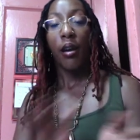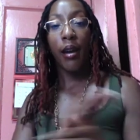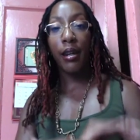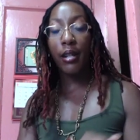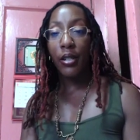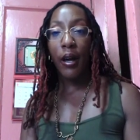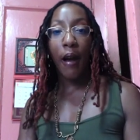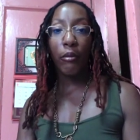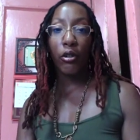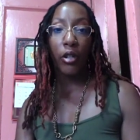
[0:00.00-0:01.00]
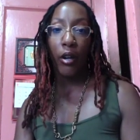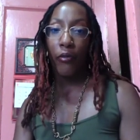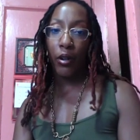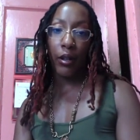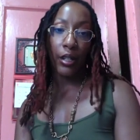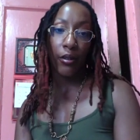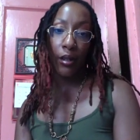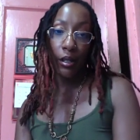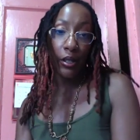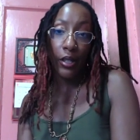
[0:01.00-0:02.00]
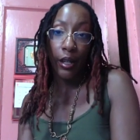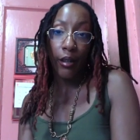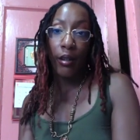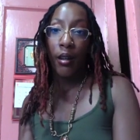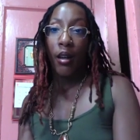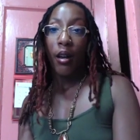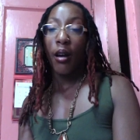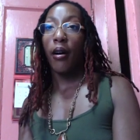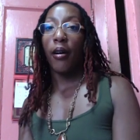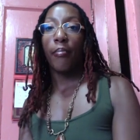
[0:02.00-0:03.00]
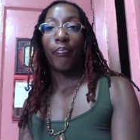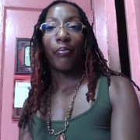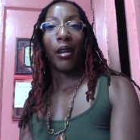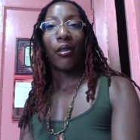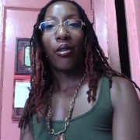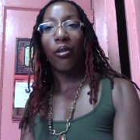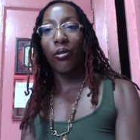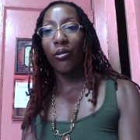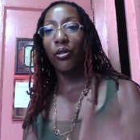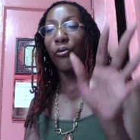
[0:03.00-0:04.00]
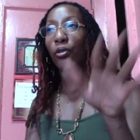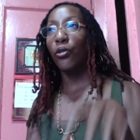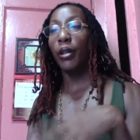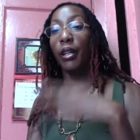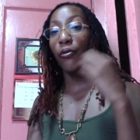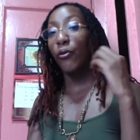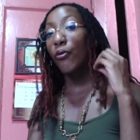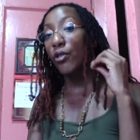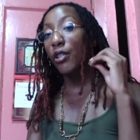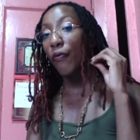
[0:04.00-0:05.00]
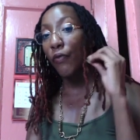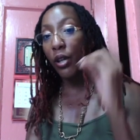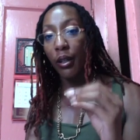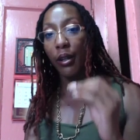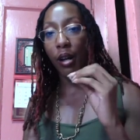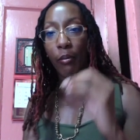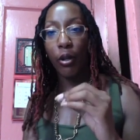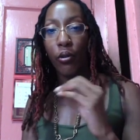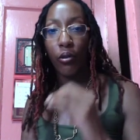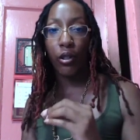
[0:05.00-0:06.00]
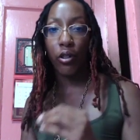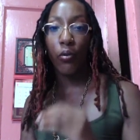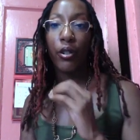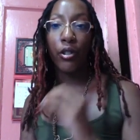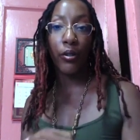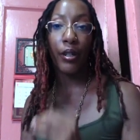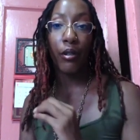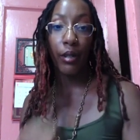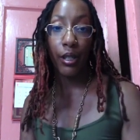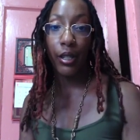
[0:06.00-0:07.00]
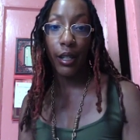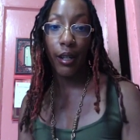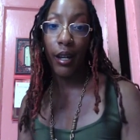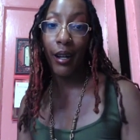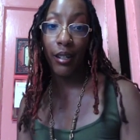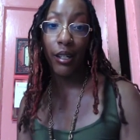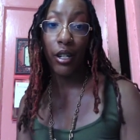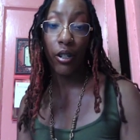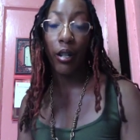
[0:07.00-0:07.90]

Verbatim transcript: Anytime you start feeling like you're getting sick, a cold, a flu, like if you just feel it coming on, you want to drink green tea and echinacea.